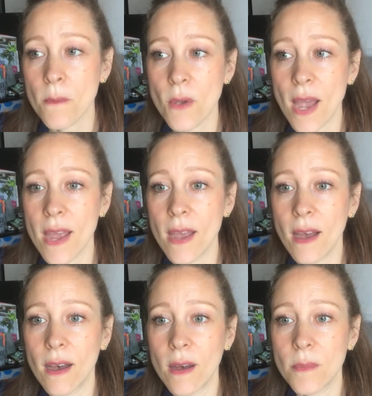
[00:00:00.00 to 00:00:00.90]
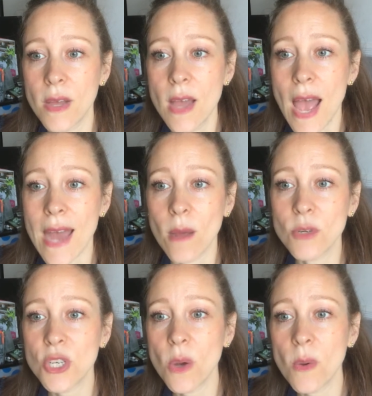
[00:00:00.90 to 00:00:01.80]
Okay, and I'm
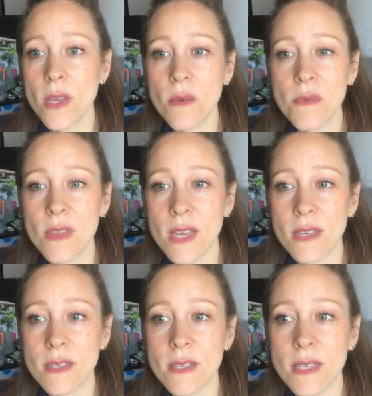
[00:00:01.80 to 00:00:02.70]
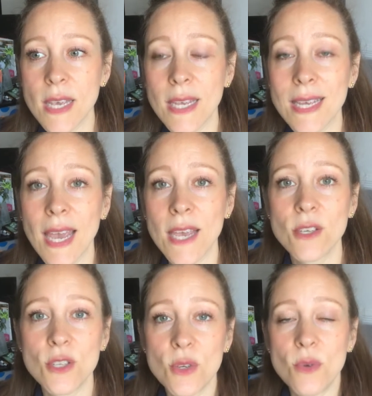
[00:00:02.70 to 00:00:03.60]
showing you this in
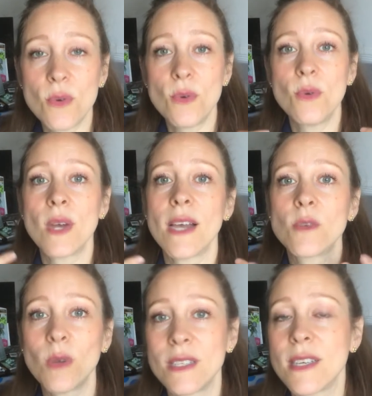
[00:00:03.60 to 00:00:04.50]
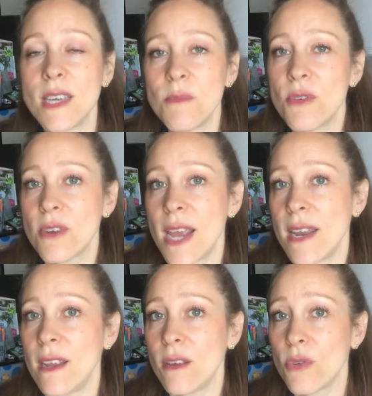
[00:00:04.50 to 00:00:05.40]
case you guys wanted to keep
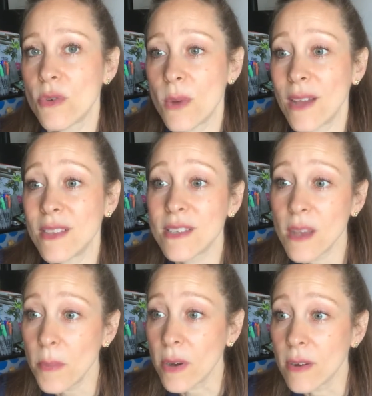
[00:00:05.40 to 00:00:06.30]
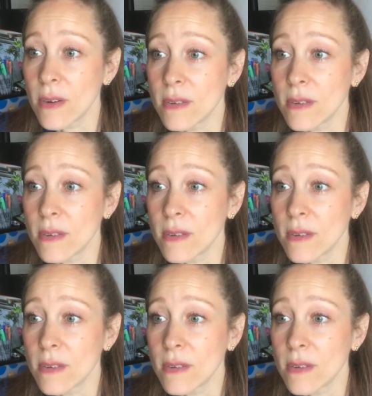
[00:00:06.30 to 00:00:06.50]
creating throughout the summer.